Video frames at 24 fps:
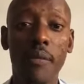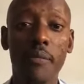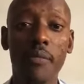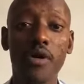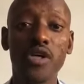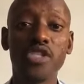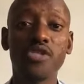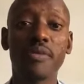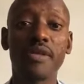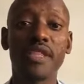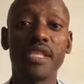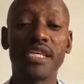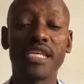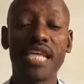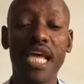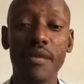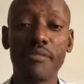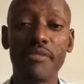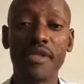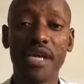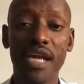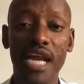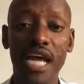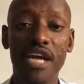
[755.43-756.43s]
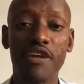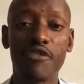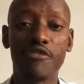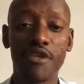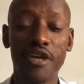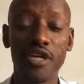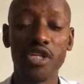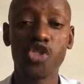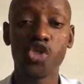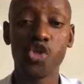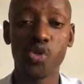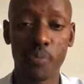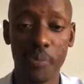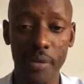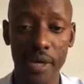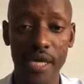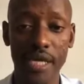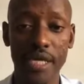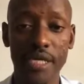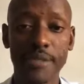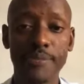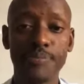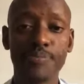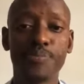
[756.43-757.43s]
Because by the time the client fails to
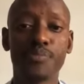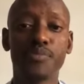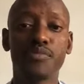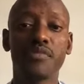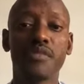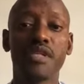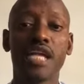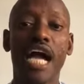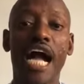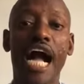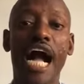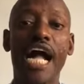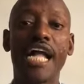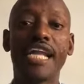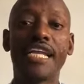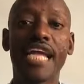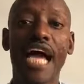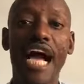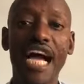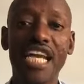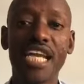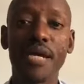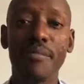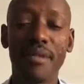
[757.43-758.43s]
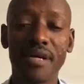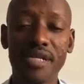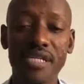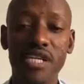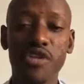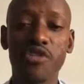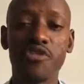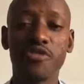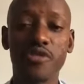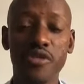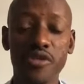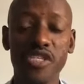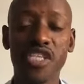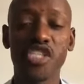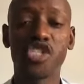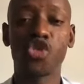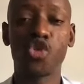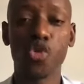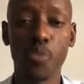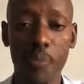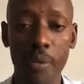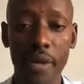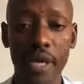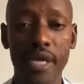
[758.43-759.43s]
pay and adamantly refuses
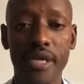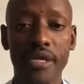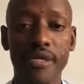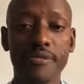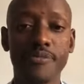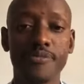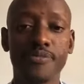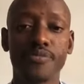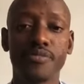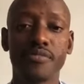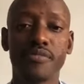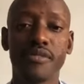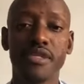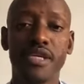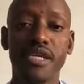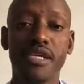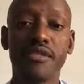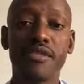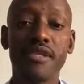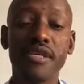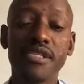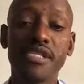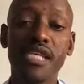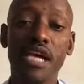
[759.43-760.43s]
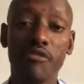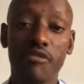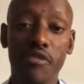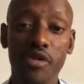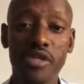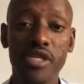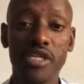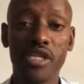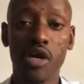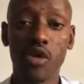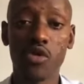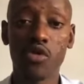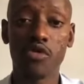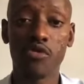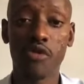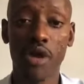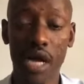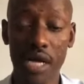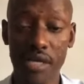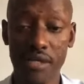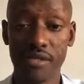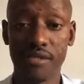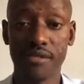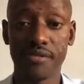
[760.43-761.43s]
to pay, things have gotten out of
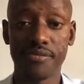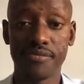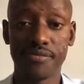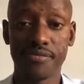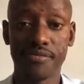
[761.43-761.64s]
hand.